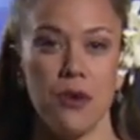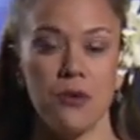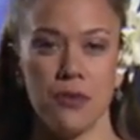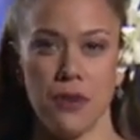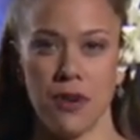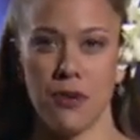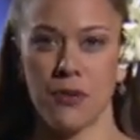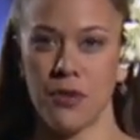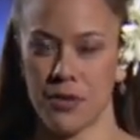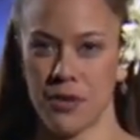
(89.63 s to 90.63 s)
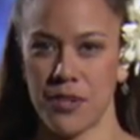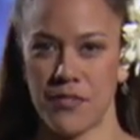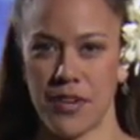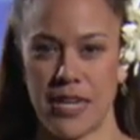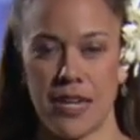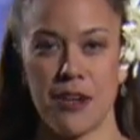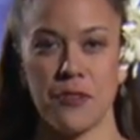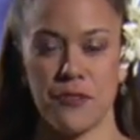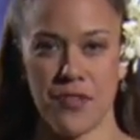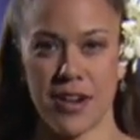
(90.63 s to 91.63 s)
like a career broadcast
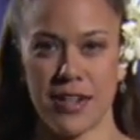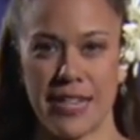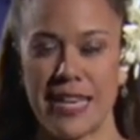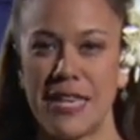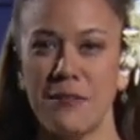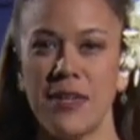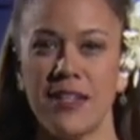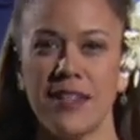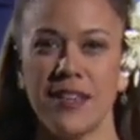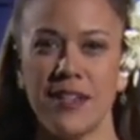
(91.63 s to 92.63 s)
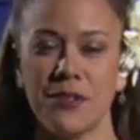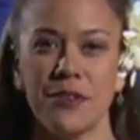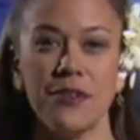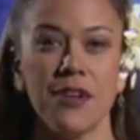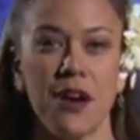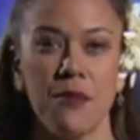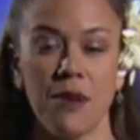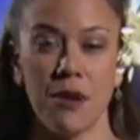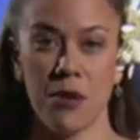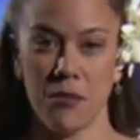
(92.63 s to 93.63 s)
journalist who just happens to be
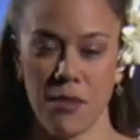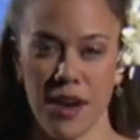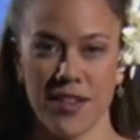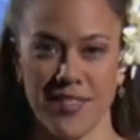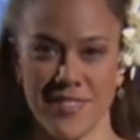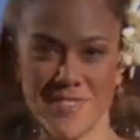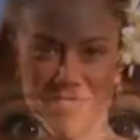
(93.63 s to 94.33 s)
fluent in Hawaiian.